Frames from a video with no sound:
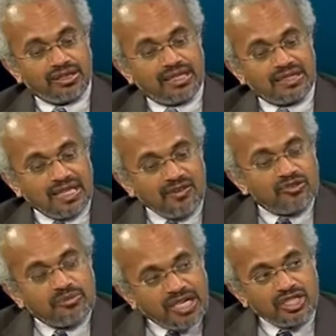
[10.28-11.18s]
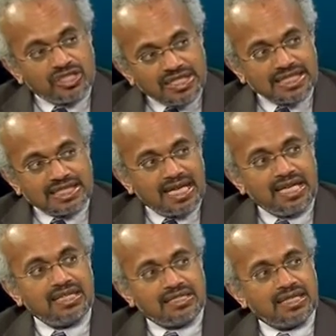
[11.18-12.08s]
that the information
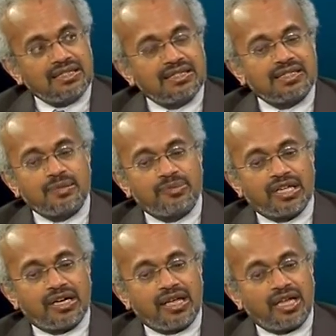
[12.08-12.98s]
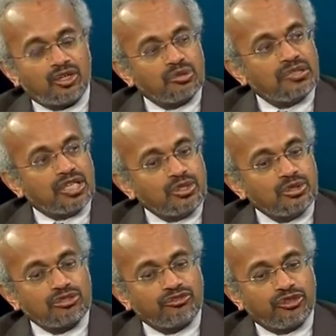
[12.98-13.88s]
contained in the CPIA could be a
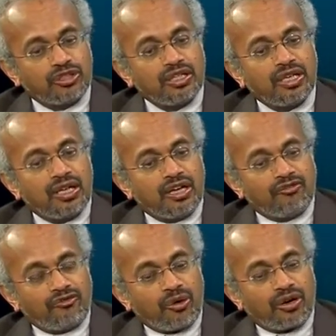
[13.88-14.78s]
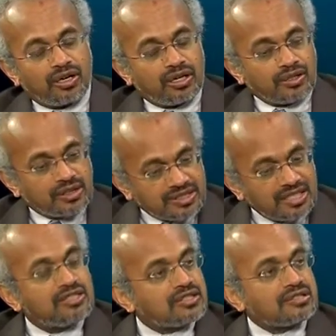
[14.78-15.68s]
useful for the
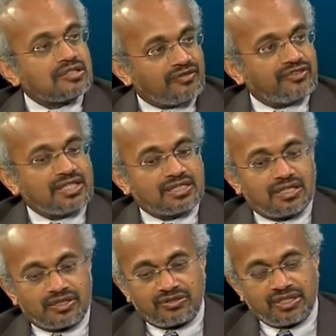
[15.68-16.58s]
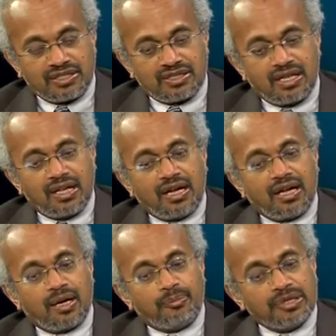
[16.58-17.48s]
citizens of these countries,
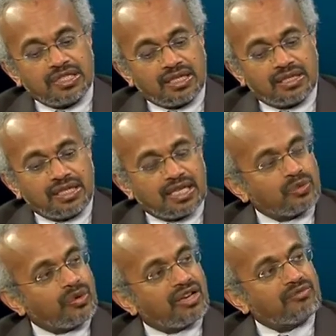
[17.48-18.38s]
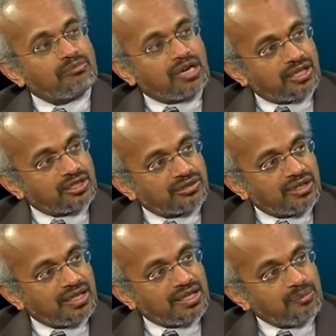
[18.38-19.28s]
uh, particularly as a way of
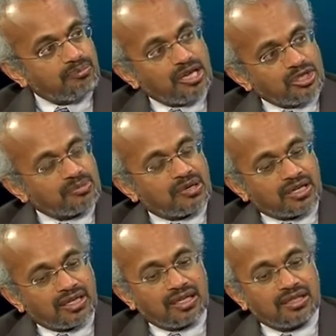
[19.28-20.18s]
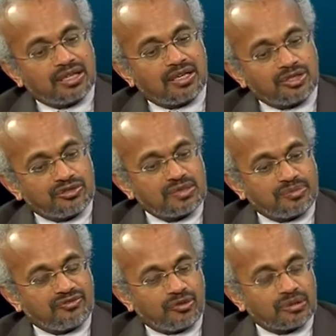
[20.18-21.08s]
monitoring and benchmarking the country's
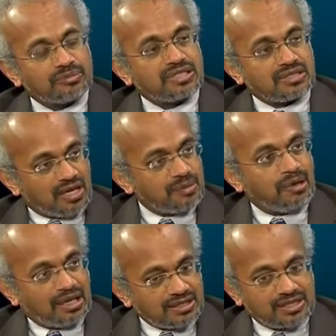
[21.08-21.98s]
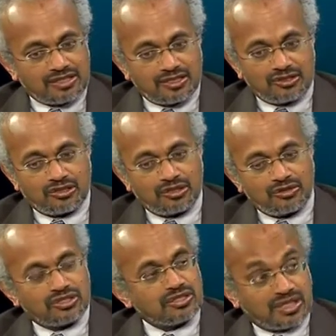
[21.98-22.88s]
performance on policies and
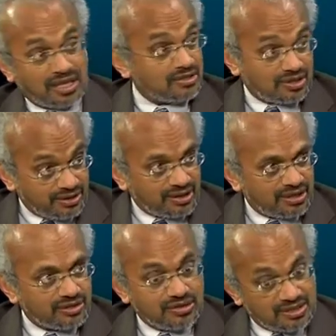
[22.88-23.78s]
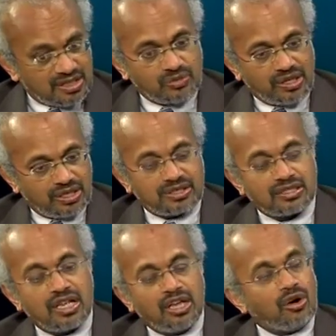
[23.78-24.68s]
institutions against other countries as well as
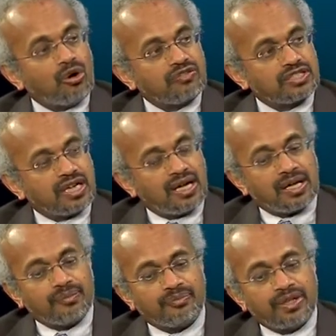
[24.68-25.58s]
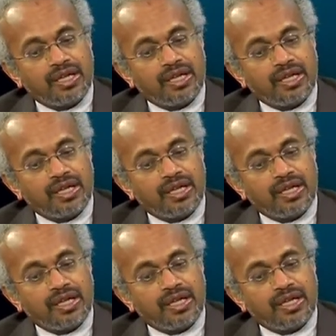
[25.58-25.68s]
over time.